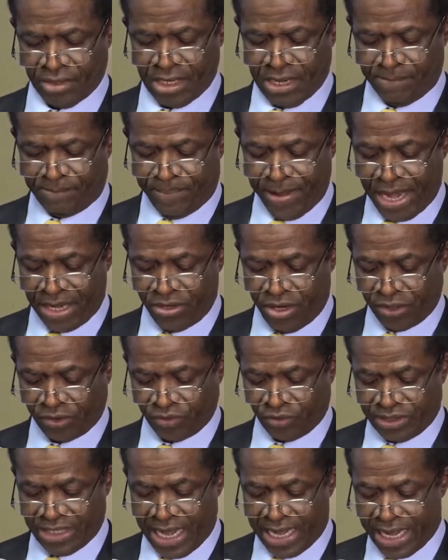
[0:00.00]
The partner
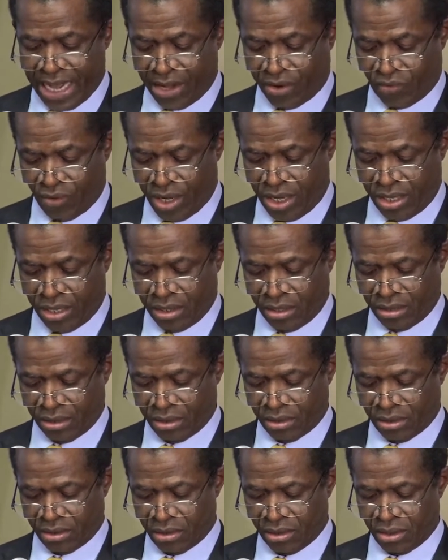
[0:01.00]
do not agree
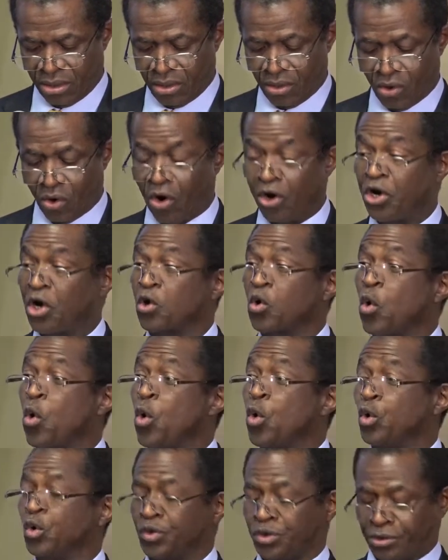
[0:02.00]
on the
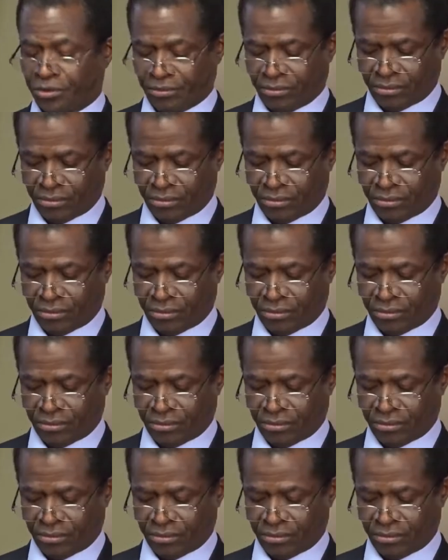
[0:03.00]
goal.